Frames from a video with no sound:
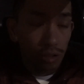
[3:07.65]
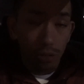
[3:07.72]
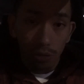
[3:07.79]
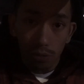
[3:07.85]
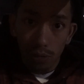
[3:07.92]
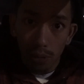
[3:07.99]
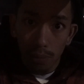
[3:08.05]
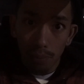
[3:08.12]

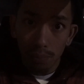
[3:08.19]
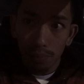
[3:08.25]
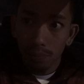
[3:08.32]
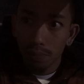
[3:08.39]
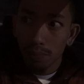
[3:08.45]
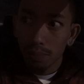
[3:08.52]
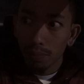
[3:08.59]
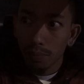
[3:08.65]
just so.
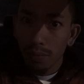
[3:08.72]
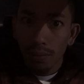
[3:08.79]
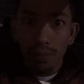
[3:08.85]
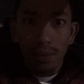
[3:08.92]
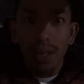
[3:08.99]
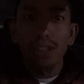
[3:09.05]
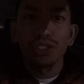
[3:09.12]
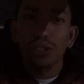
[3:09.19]

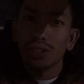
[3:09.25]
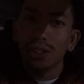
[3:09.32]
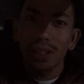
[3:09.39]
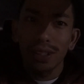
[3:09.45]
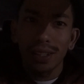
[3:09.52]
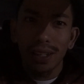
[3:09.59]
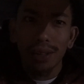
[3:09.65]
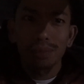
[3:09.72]
I'll show
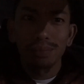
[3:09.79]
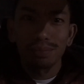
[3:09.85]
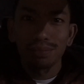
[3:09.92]
y'all later.